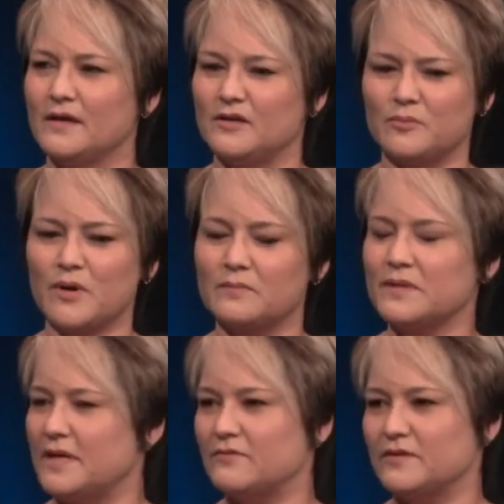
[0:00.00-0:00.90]
You'll
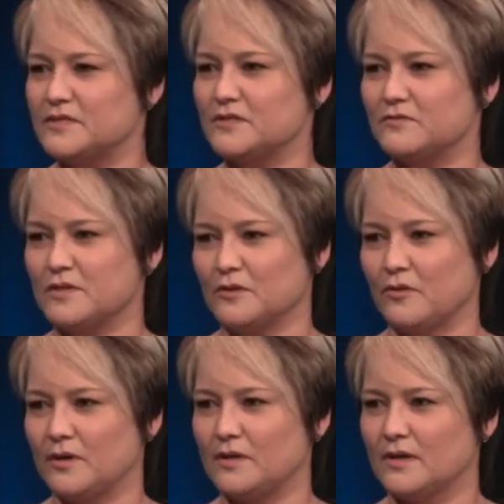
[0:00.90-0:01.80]
probably never serve the
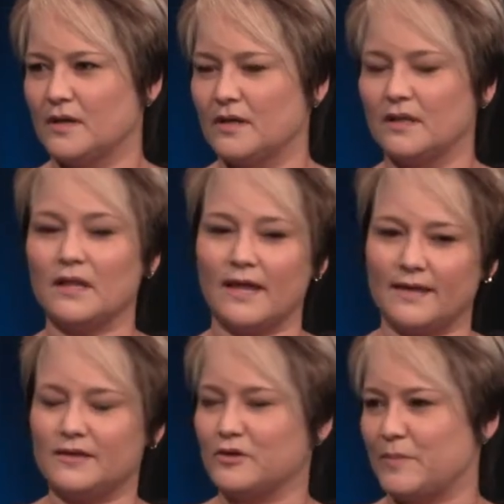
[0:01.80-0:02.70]
Lord
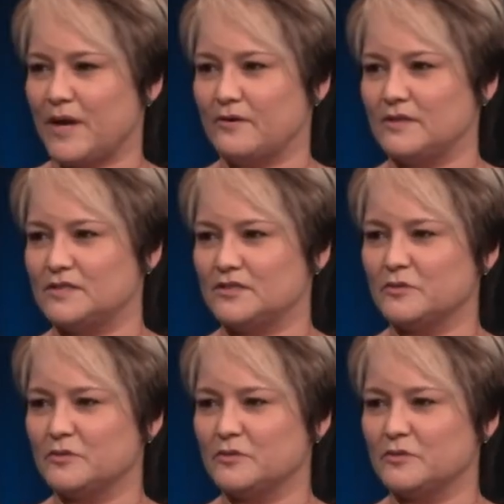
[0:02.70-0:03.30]
like your parents.